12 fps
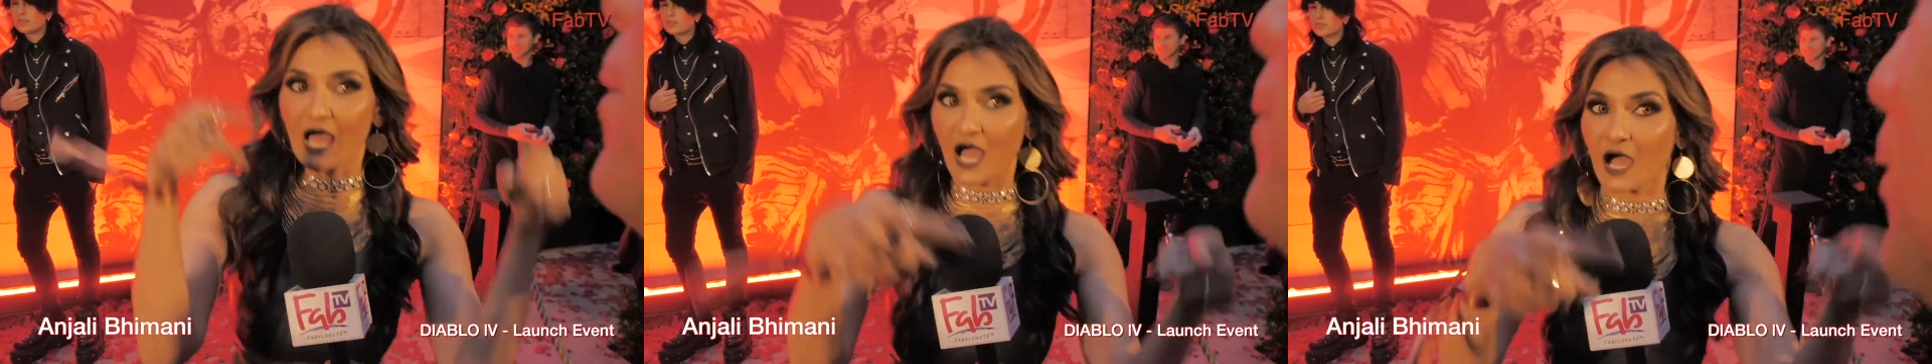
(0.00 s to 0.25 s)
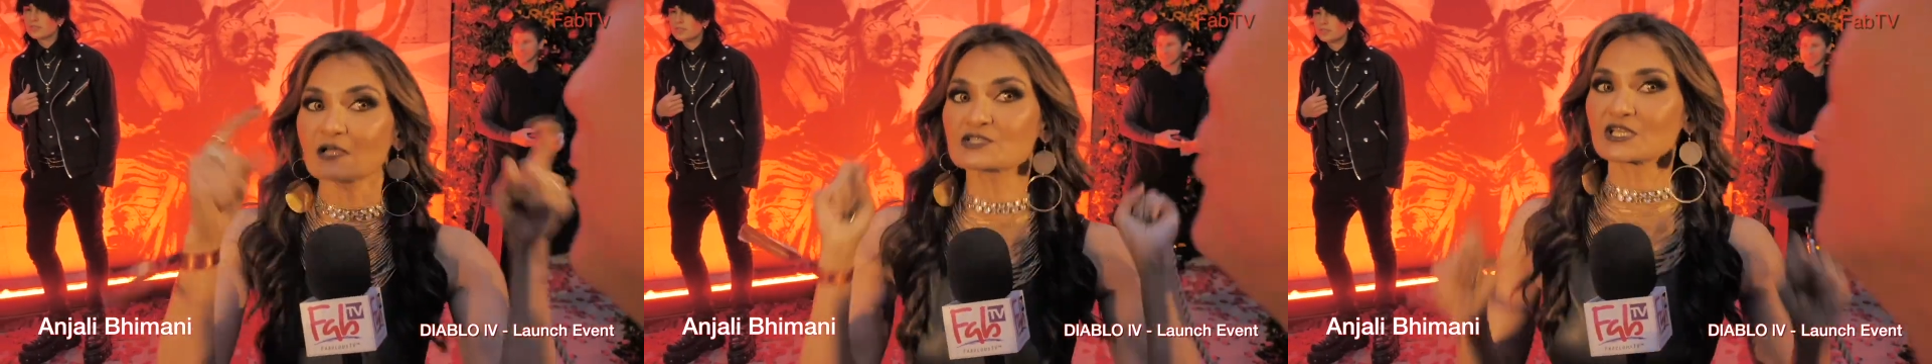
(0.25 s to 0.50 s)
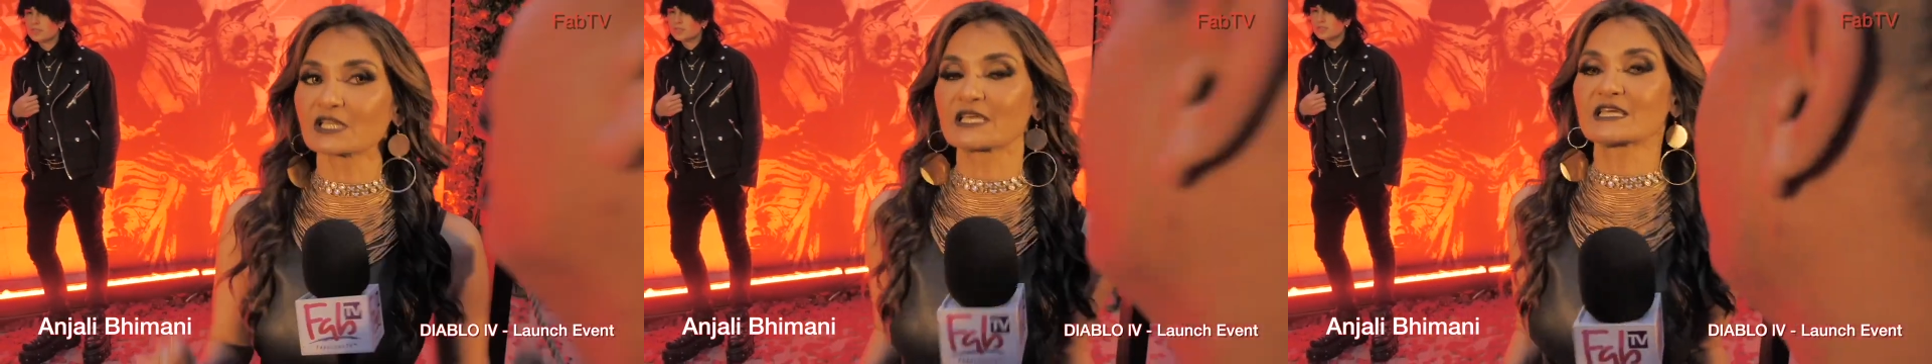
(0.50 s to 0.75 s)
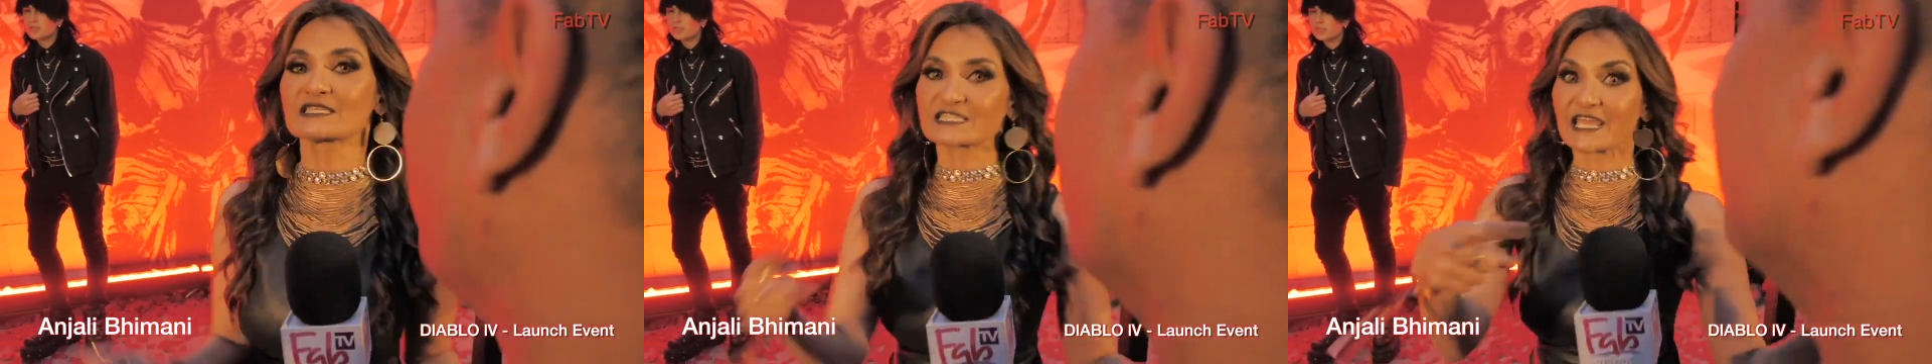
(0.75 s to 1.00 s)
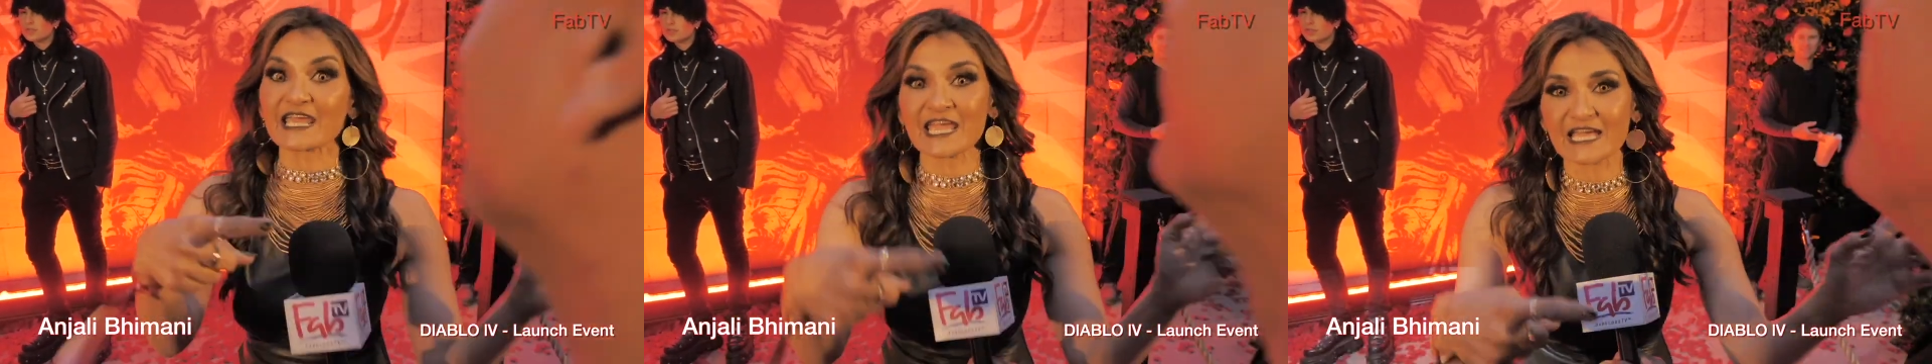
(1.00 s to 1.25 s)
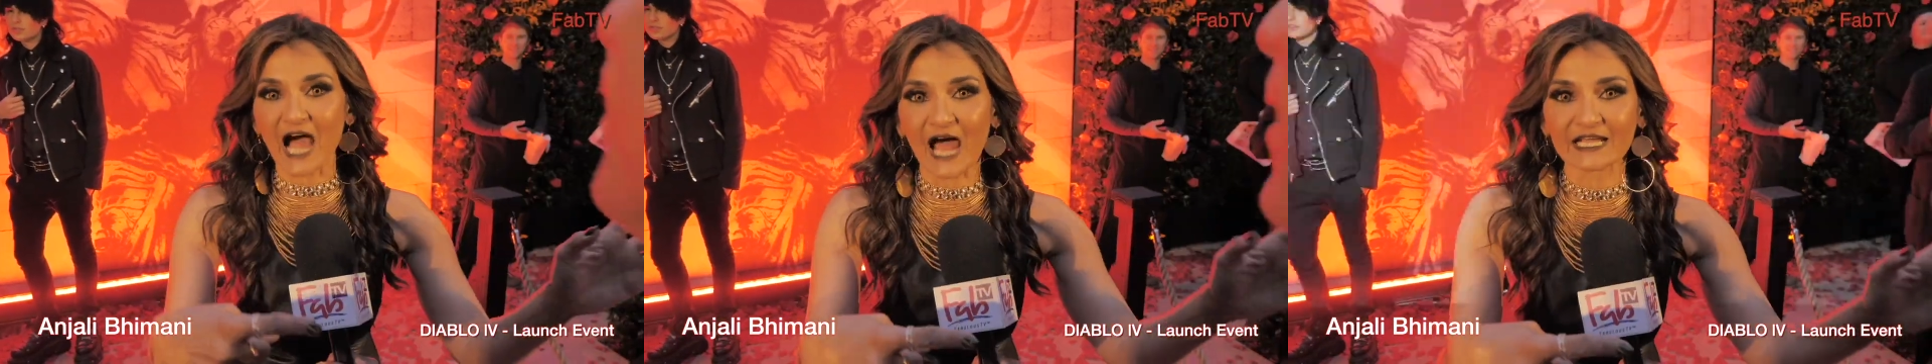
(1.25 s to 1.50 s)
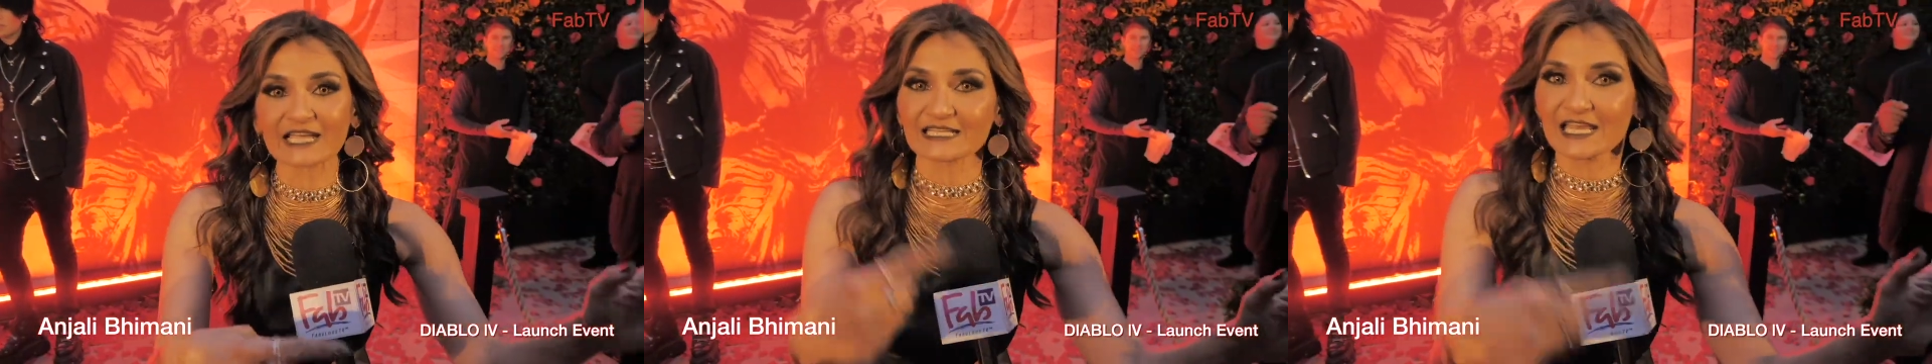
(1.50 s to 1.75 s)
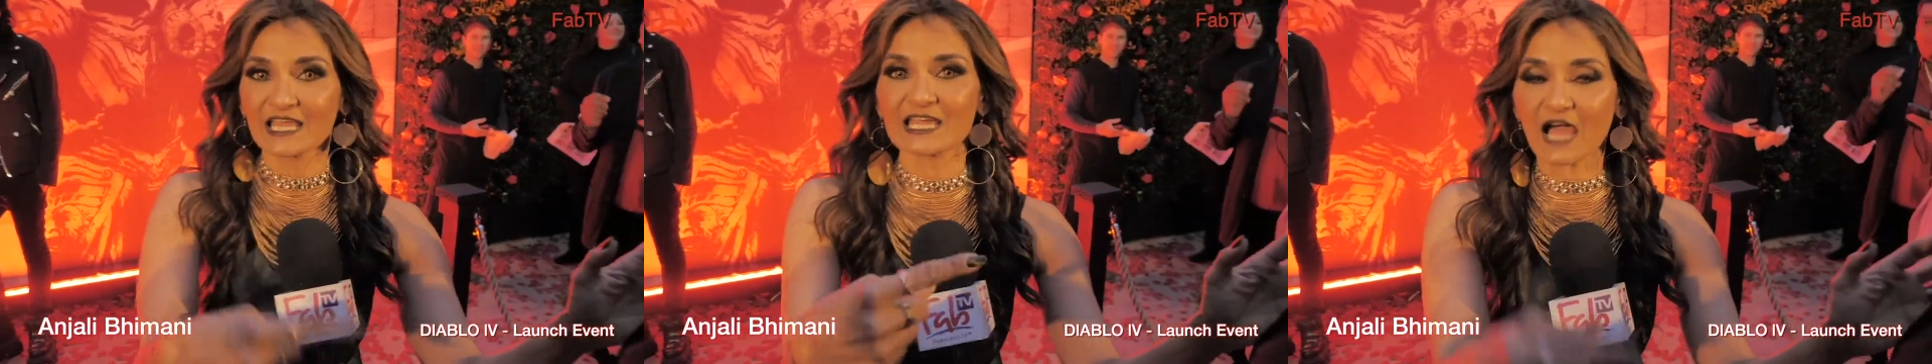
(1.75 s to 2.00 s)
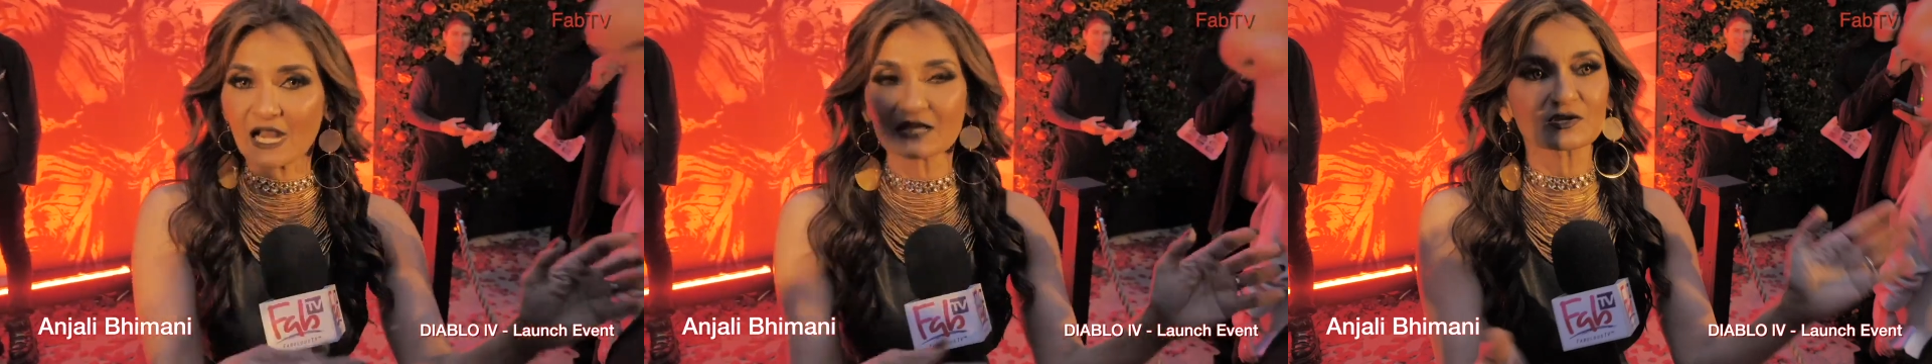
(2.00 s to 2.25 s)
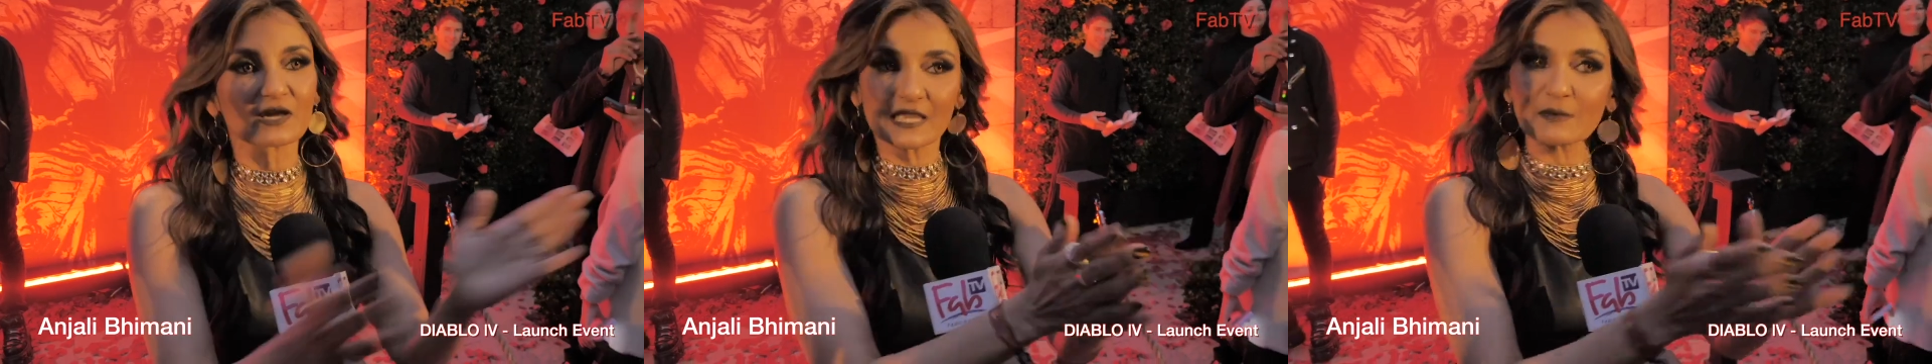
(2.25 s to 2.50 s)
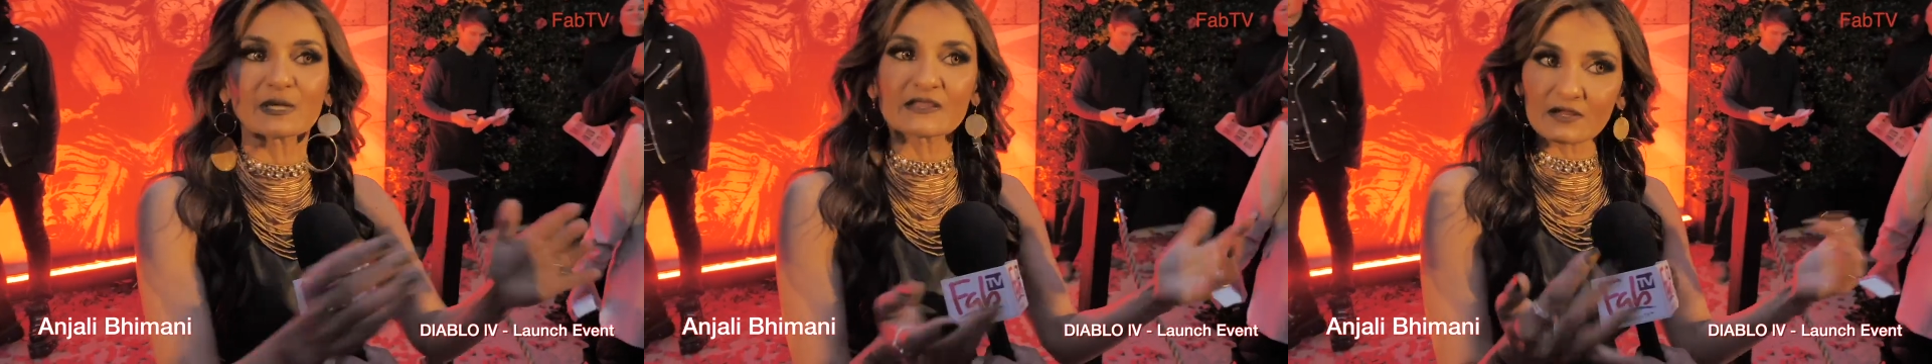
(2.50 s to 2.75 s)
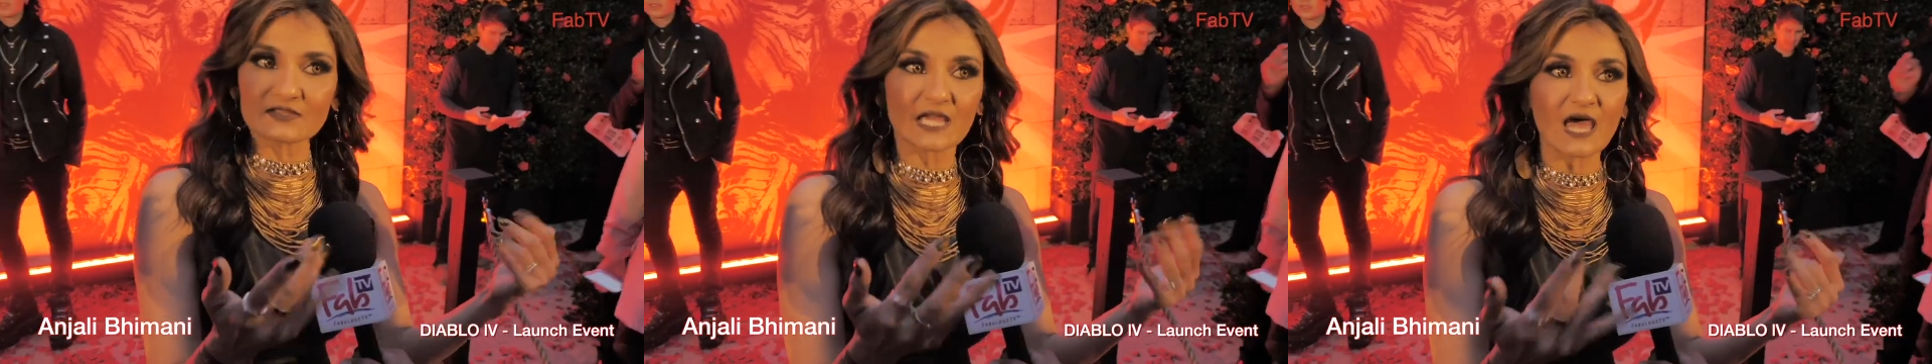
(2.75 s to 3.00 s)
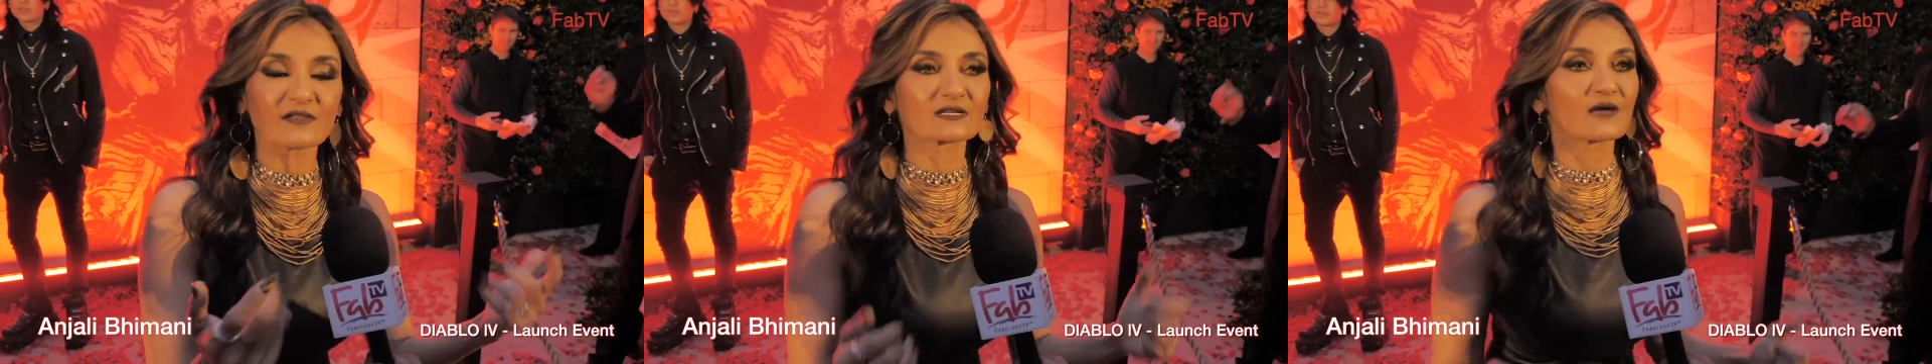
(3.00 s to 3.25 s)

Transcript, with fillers: Enjoli. See, he got it. Um, he got it. You came in there in the yeah, end.